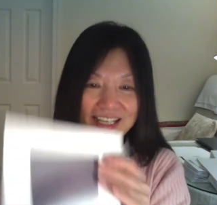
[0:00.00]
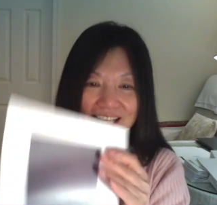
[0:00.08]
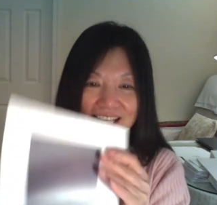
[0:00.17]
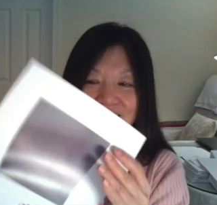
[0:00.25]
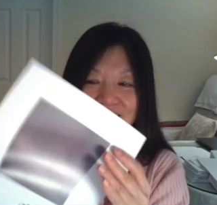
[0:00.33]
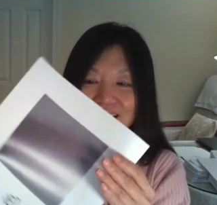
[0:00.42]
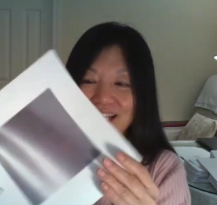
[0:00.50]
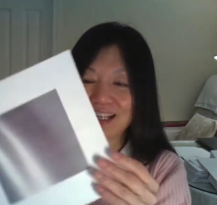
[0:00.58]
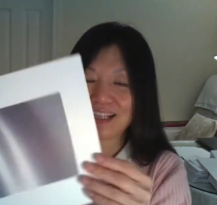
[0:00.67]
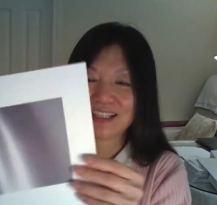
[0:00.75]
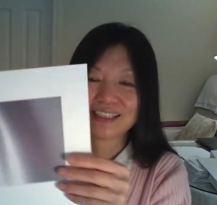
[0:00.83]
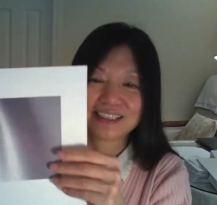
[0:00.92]

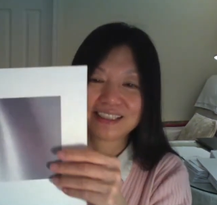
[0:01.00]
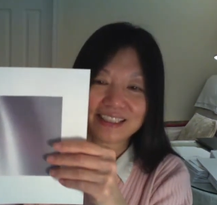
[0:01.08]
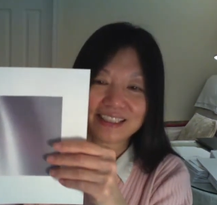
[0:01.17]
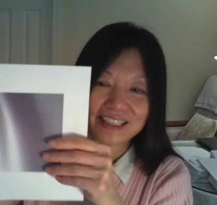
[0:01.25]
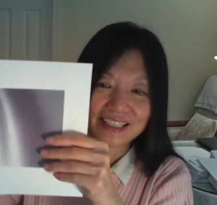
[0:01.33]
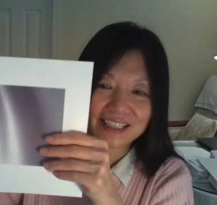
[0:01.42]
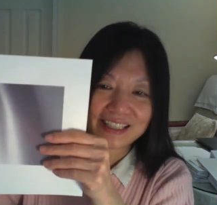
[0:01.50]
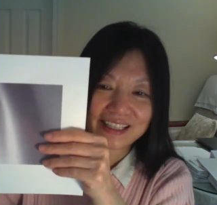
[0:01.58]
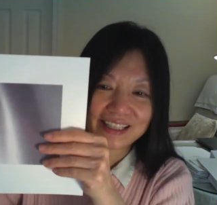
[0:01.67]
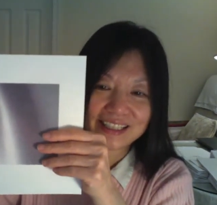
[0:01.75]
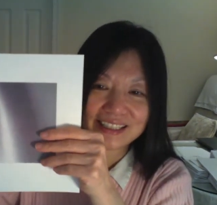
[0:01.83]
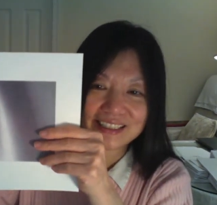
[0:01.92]

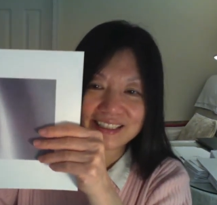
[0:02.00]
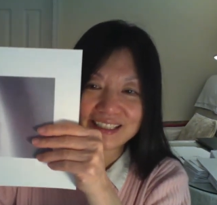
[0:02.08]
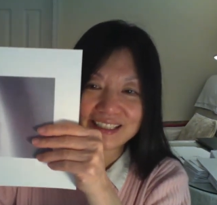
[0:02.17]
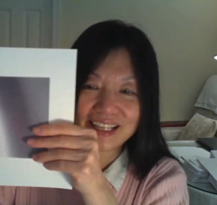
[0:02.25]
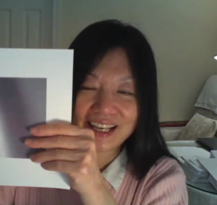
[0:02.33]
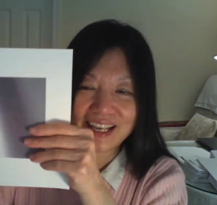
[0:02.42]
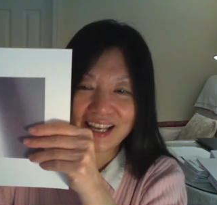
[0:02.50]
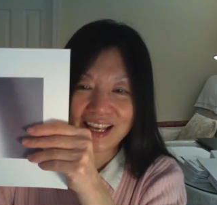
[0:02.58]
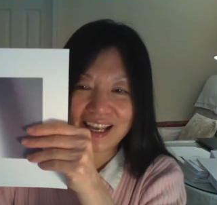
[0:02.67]
No one is speaking in this clip.